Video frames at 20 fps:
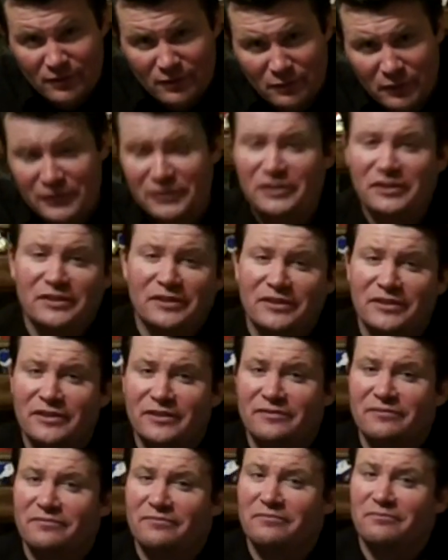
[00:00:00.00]
which
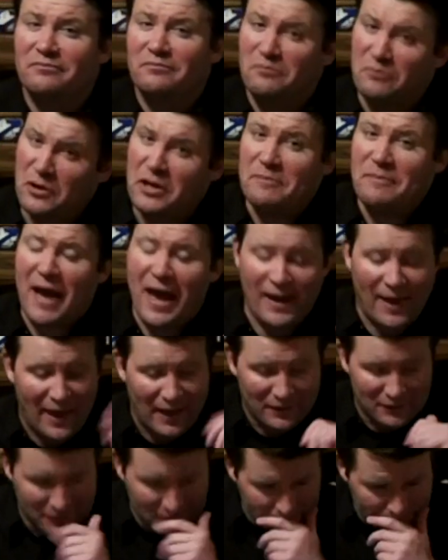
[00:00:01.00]
is pretty
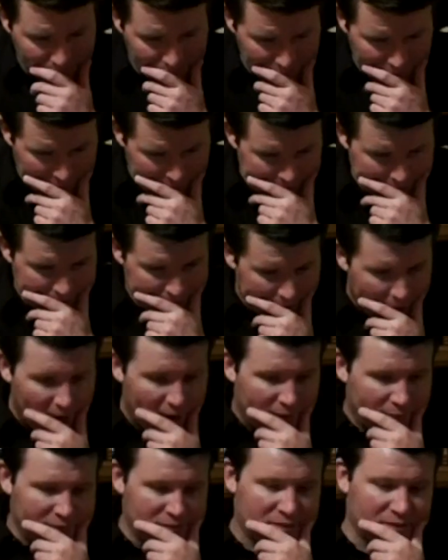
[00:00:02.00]
badass. All
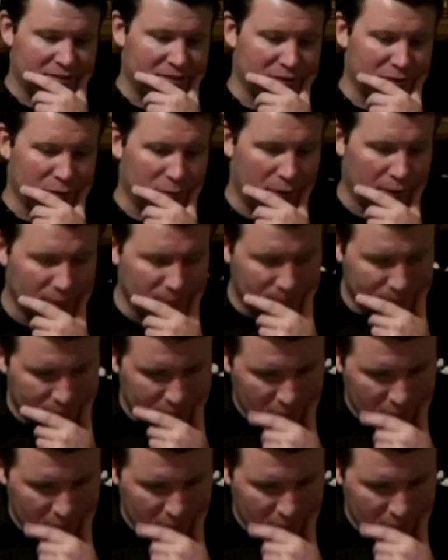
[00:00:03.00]
right, let's continue on.